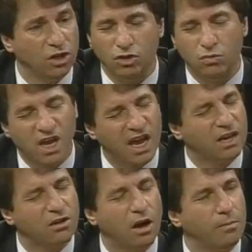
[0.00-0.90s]
You
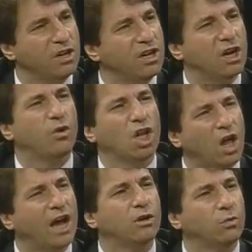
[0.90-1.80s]
can't come in here and
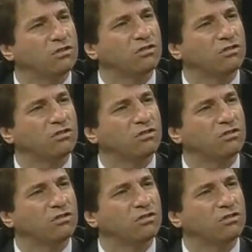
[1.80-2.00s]
lie to